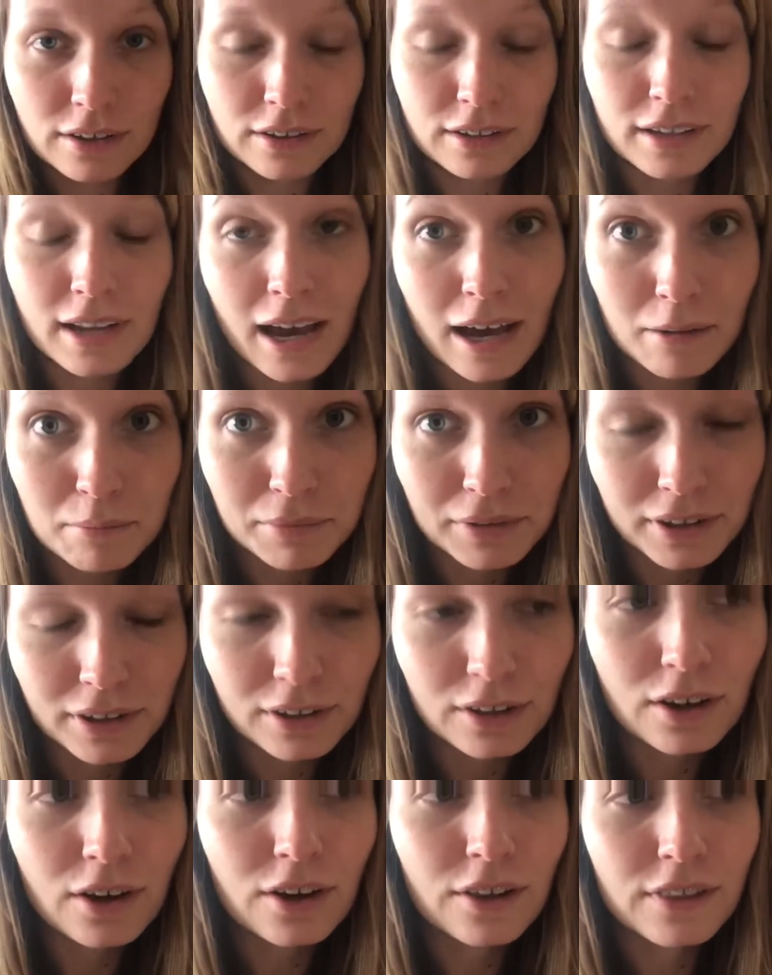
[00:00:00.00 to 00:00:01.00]

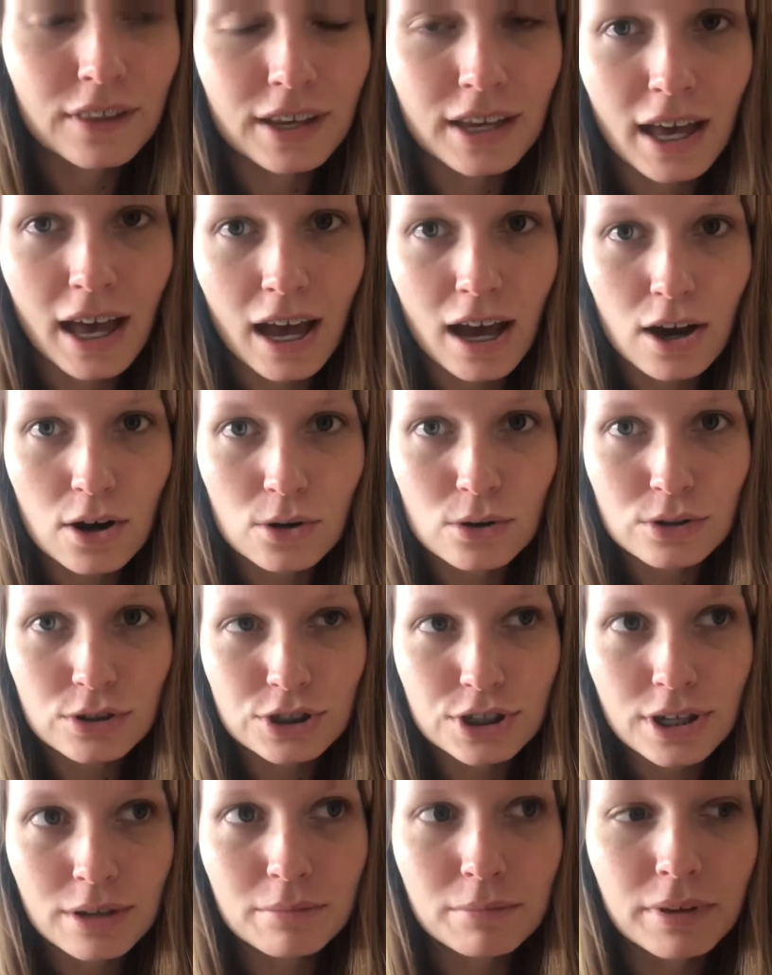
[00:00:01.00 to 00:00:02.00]
napping on the
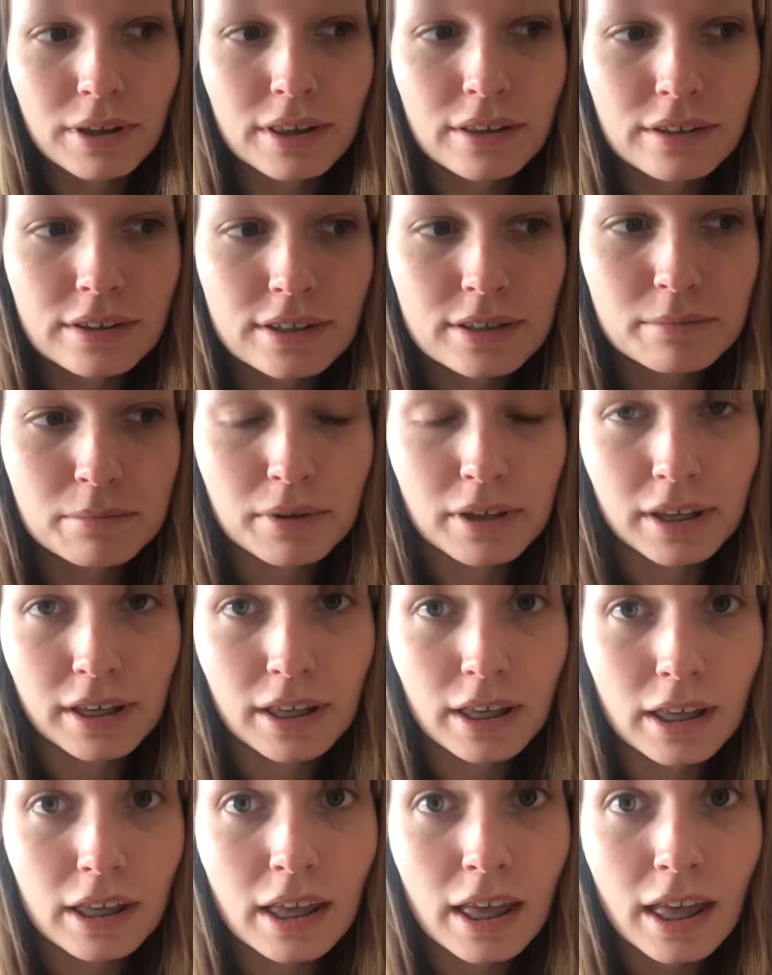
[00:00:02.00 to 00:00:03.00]
couch and Blakely's
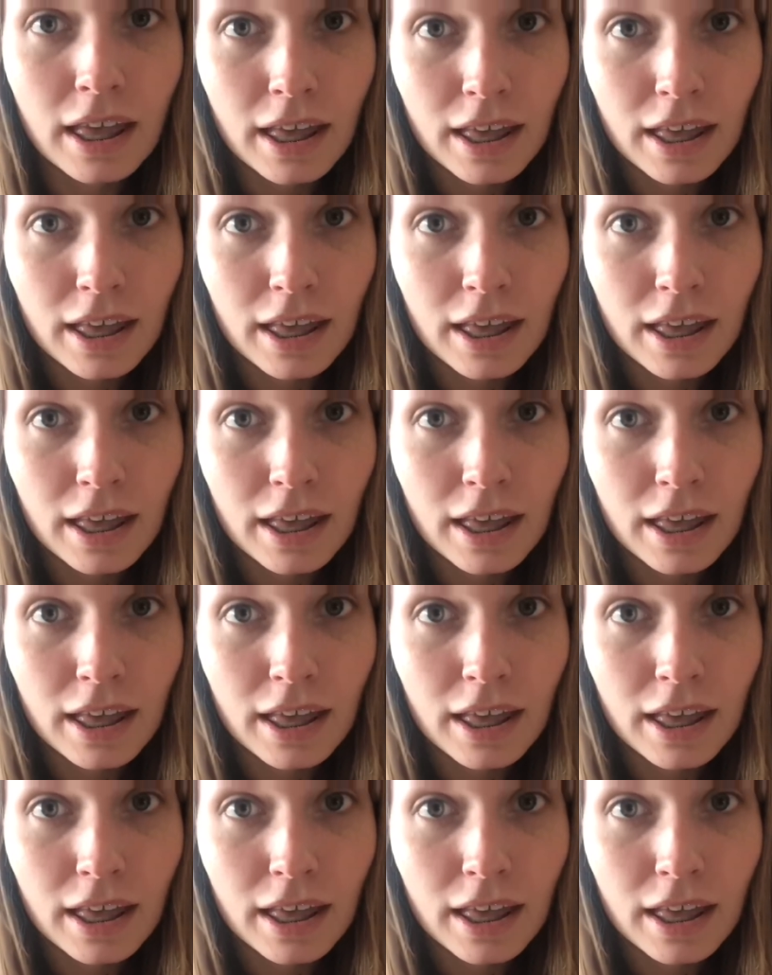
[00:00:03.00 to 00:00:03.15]
playing